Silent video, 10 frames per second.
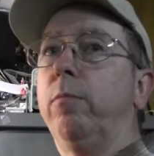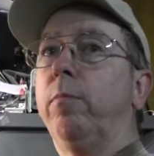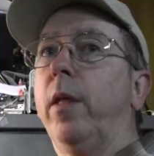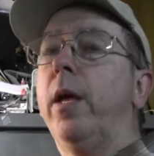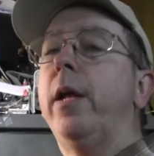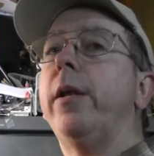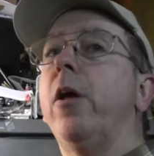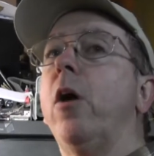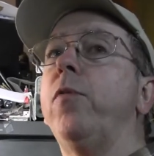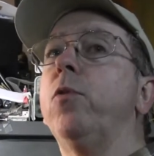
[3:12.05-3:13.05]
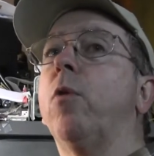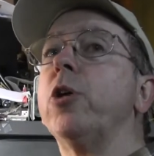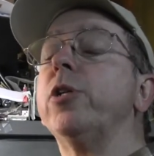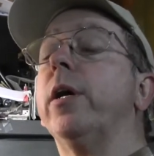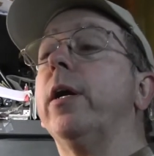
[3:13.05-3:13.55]
Now, if you're
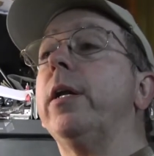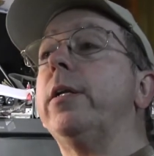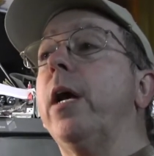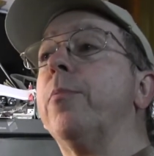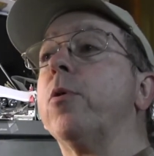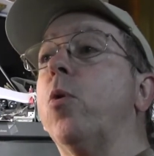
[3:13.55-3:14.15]
watching at a tape